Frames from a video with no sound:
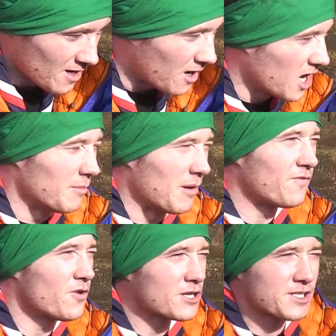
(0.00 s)
My
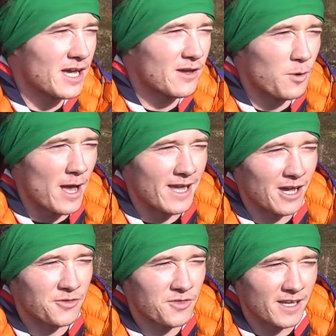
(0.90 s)
first night away,
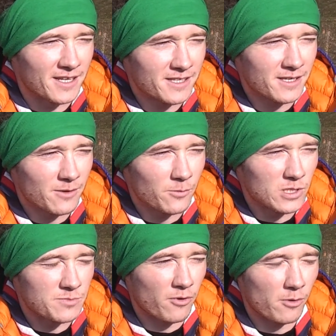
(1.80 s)
I think,
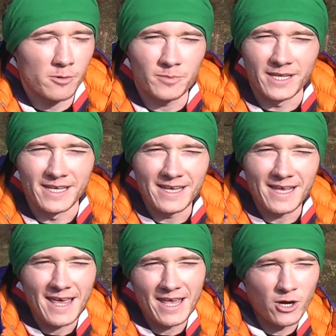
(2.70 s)
was probably in